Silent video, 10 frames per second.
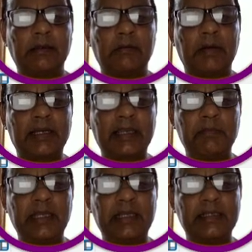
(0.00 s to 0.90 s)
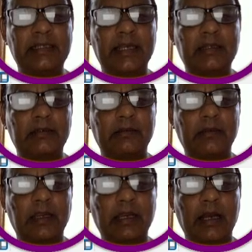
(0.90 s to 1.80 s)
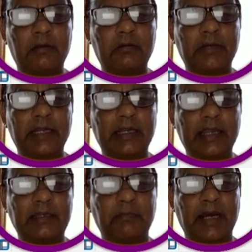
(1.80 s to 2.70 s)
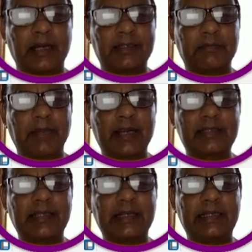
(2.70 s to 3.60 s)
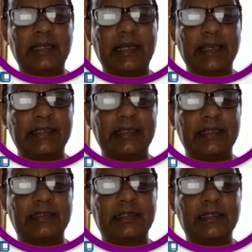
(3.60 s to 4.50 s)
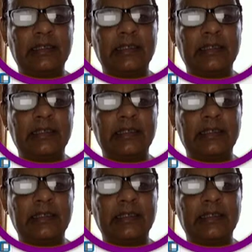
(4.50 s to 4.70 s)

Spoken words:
what I mean is that now how do I write marks? Marks are written like this.